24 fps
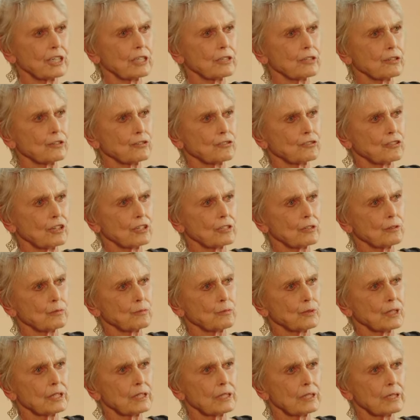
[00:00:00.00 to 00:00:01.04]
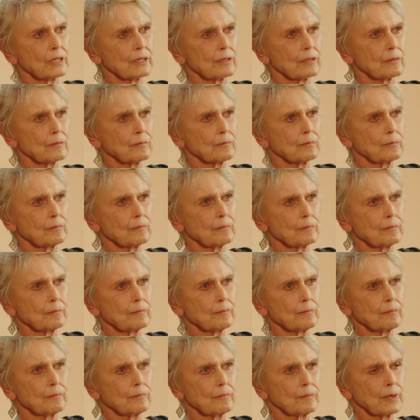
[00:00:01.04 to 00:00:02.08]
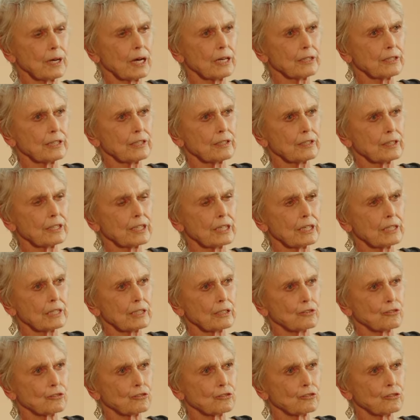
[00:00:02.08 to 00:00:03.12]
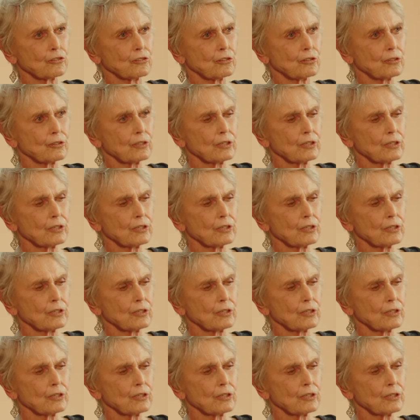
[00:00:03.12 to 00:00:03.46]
Under Stone when Barney the youngest